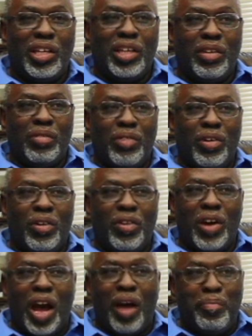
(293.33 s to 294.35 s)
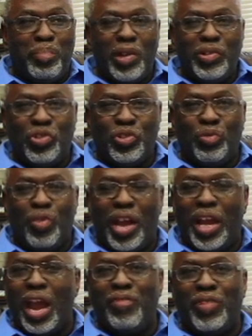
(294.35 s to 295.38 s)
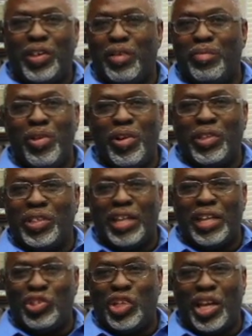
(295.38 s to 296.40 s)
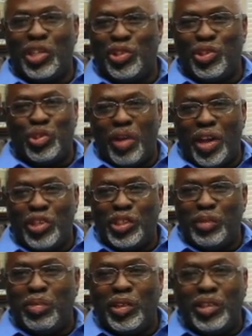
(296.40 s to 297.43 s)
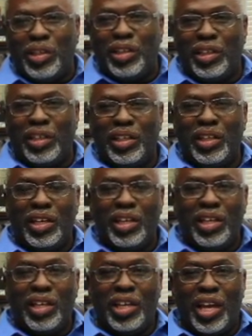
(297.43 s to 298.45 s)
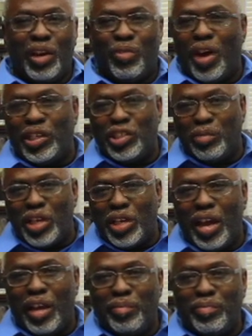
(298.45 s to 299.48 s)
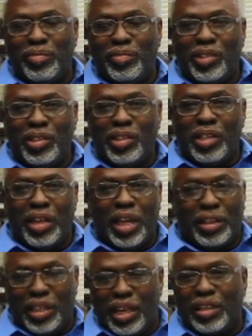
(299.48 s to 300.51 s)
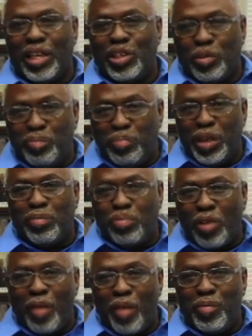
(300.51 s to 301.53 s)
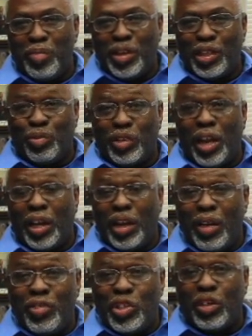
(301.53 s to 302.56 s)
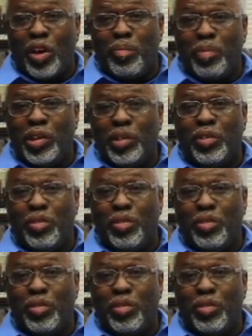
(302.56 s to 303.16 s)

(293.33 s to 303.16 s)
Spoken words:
Well, I'm puzzled why African America hasn't changed their strategy politically in quite some time. And I think that's a big problem because we're not leveraging our political